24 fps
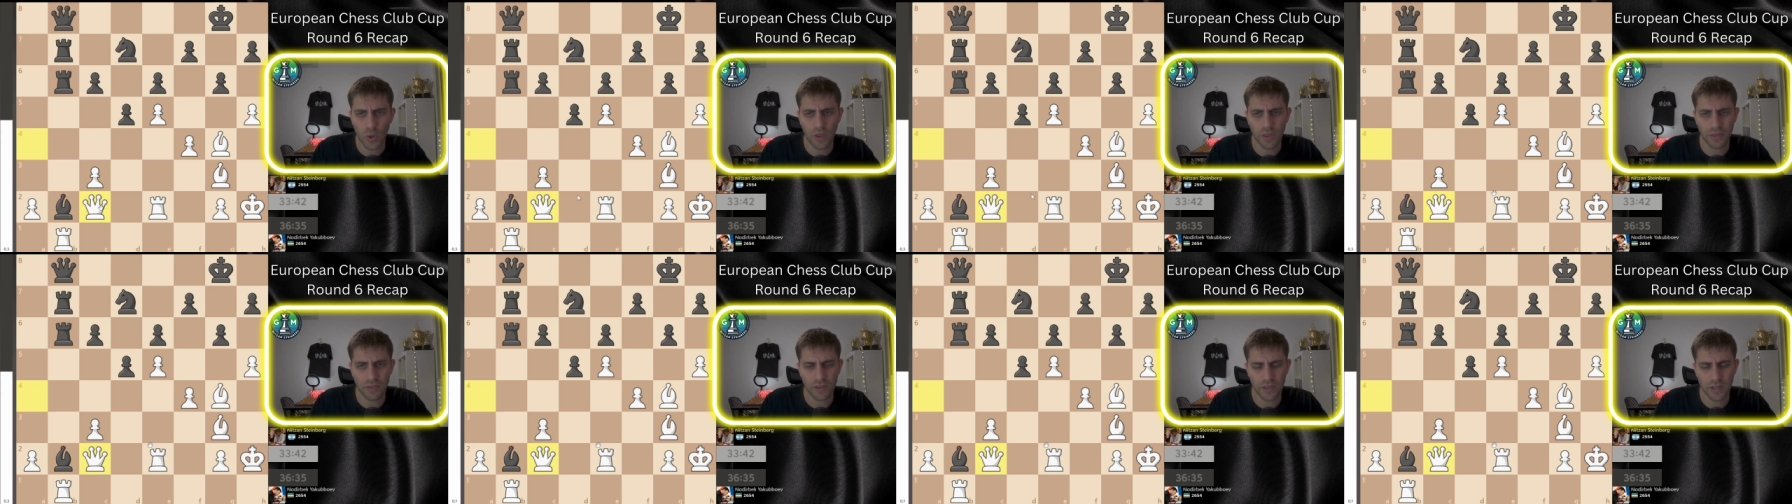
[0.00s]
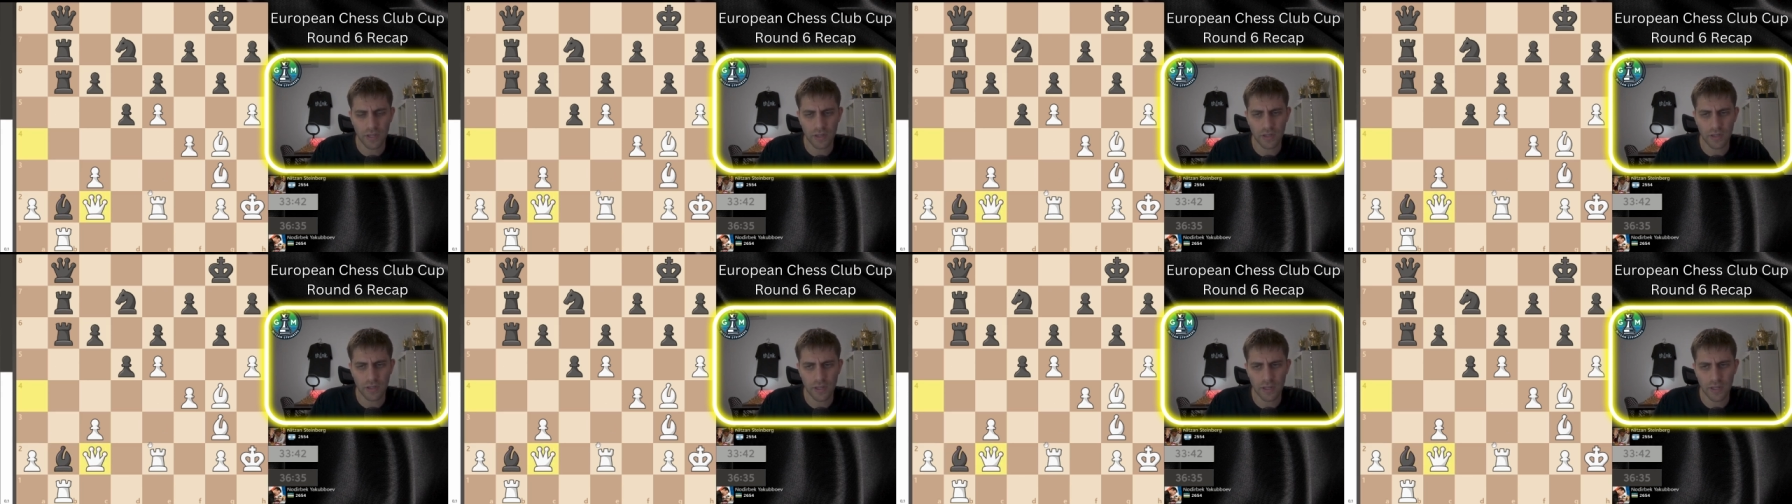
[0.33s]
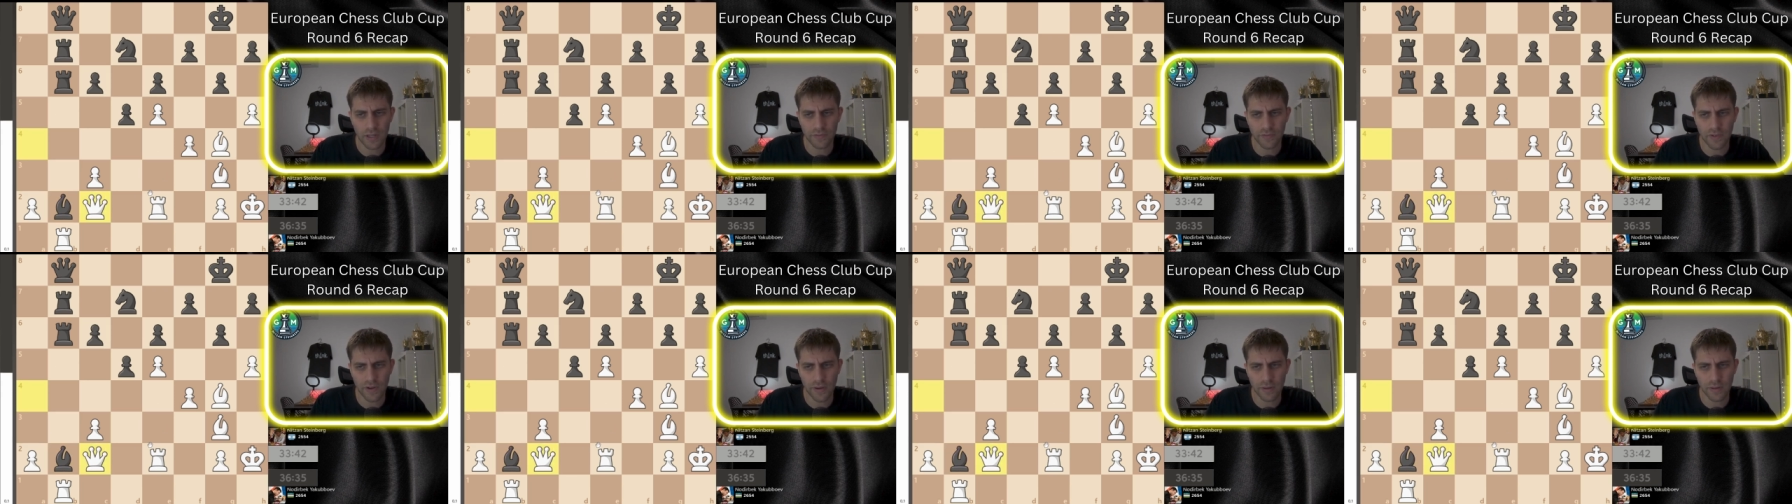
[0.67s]
I think,
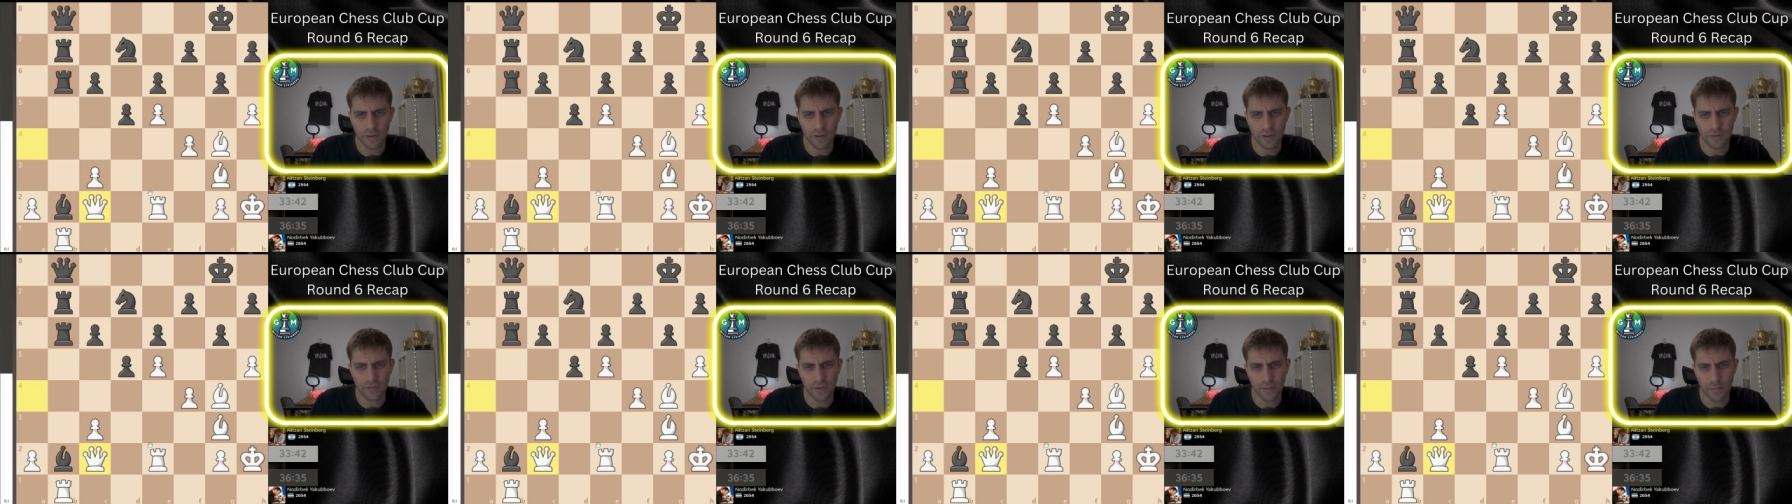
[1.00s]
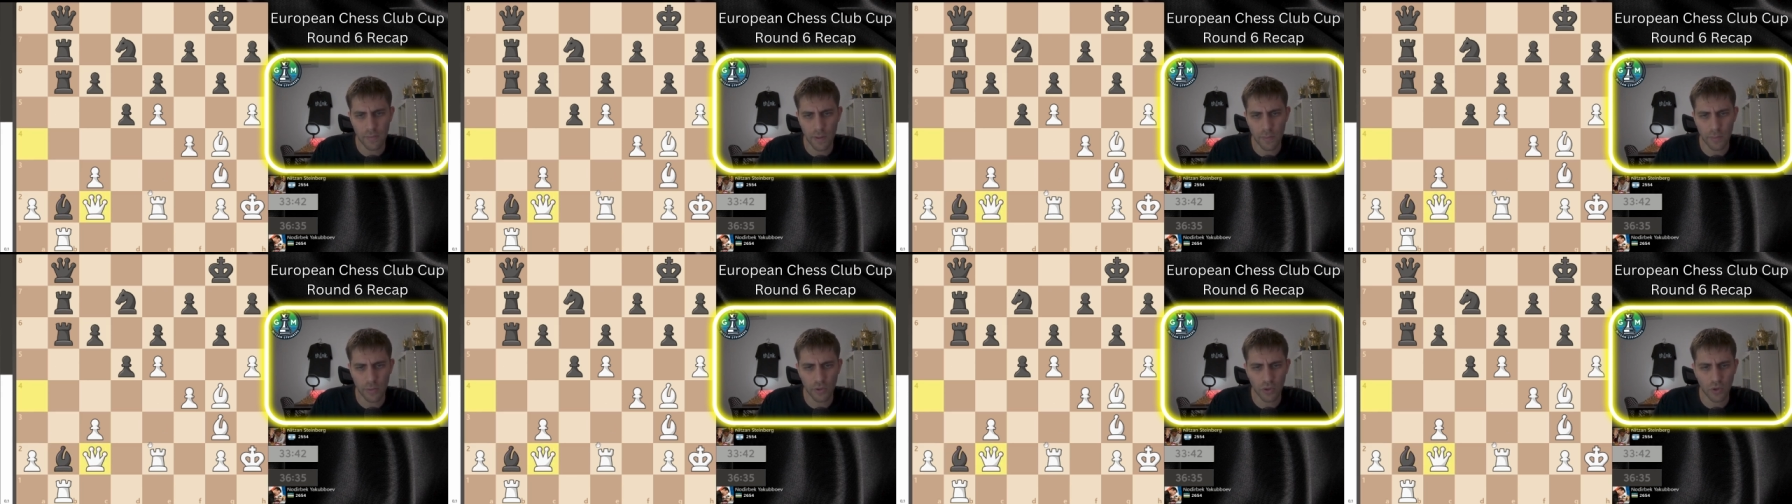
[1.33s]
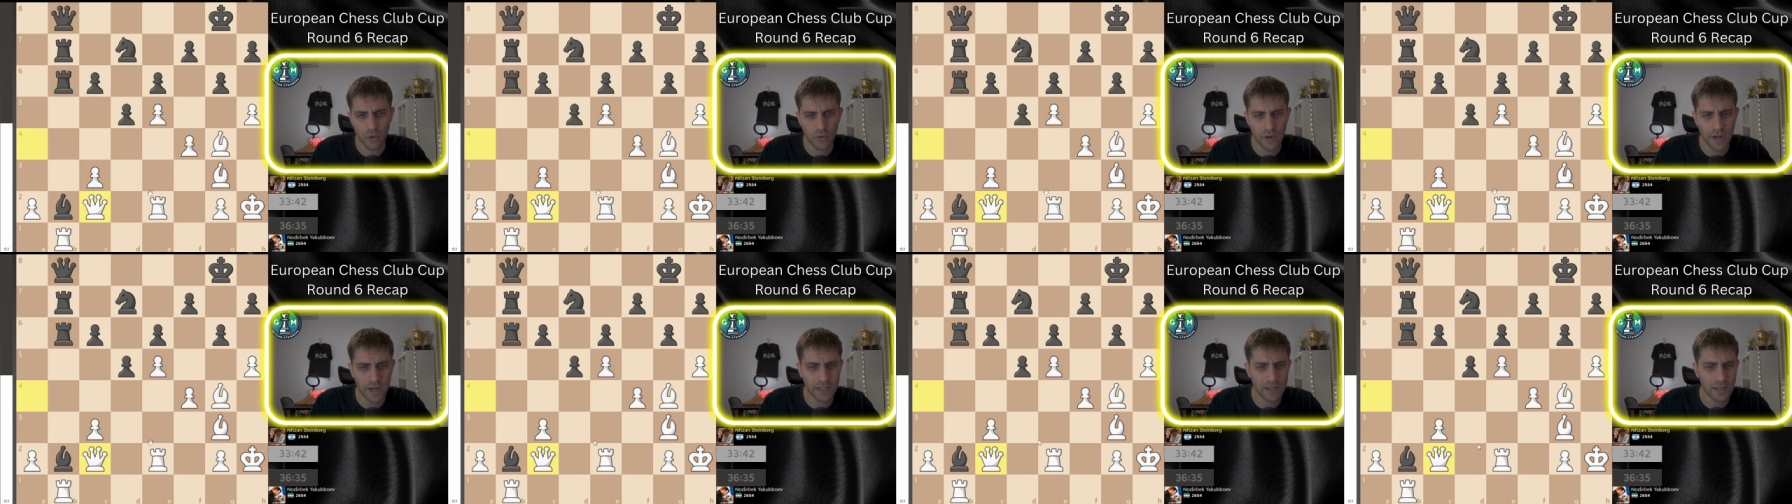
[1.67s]
if I remember
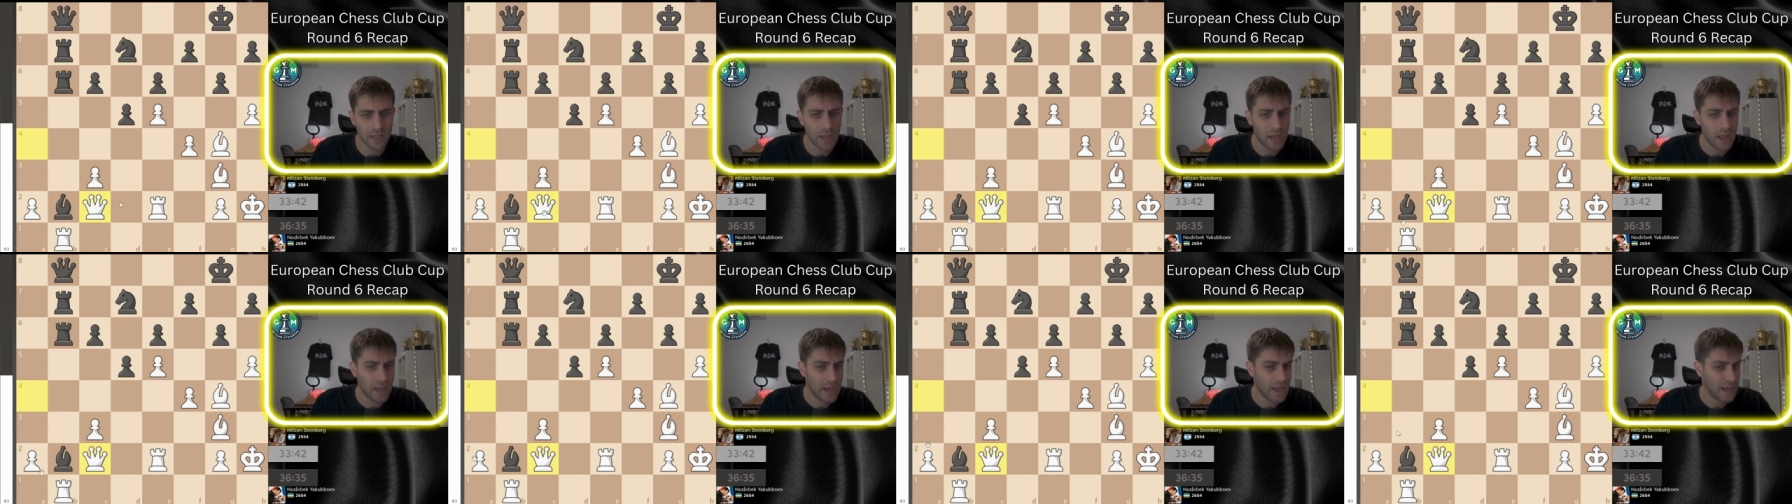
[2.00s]
correct.